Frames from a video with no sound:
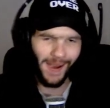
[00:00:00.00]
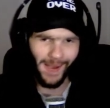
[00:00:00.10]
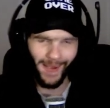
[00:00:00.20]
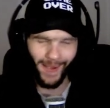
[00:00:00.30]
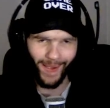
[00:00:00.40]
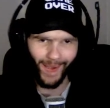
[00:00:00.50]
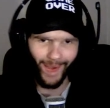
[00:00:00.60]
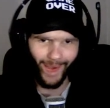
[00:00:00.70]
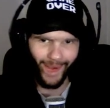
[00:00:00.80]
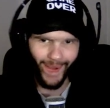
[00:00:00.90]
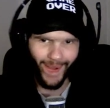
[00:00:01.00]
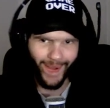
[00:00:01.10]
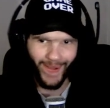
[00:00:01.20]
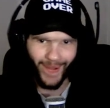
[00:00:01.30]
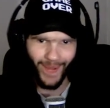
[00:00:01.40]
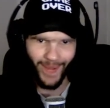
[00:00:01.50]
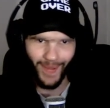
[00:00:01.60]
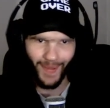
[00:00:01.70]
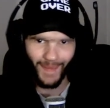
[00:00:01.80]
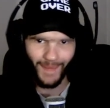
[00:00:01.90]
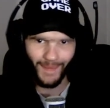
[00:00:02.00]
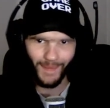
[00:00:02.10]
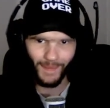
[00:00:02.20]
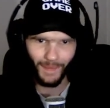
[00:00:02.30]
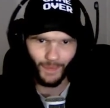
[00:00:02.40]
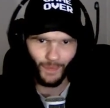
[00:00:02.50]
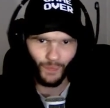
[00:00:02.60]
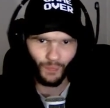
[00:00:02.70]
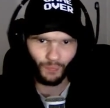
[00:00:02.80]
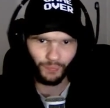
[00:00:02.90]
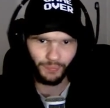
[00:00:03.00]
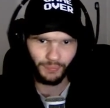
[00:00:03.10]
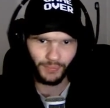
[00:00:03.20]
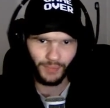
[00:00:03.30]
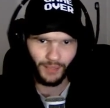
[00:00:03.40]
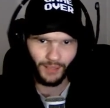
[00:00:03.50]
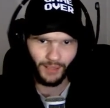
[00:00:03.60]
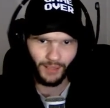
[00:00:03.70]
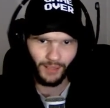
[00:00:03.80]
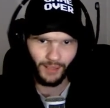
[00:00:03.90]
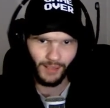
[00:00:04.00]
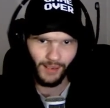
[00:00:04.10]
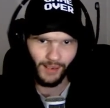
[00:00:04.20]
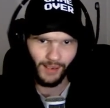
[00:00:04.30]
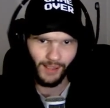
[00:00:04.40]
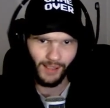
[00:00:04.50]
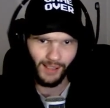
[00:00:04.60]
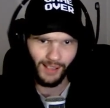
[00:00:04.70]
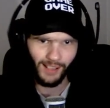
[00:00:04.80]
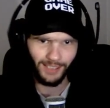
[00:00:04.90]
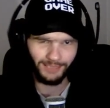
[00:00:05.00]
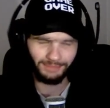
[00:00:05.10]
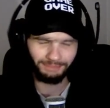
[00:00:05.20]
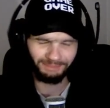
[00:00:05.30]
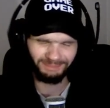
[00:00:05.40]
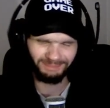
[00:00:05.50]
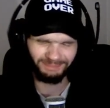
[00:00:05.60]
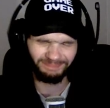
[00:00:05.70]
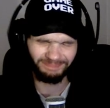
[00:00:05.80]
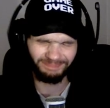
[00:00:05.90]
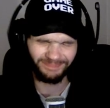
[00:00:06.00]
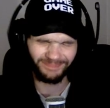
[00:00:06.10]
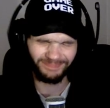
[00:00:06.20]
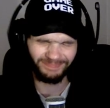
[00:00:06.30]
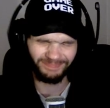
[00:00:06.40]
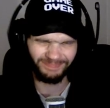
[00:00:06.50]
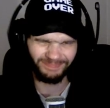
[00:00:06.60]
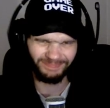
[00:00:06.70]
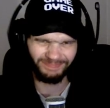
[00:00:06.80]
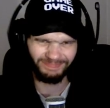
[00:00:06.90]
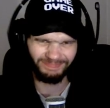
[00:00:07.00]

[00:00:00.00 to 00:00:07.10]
No one is speaking in this clip.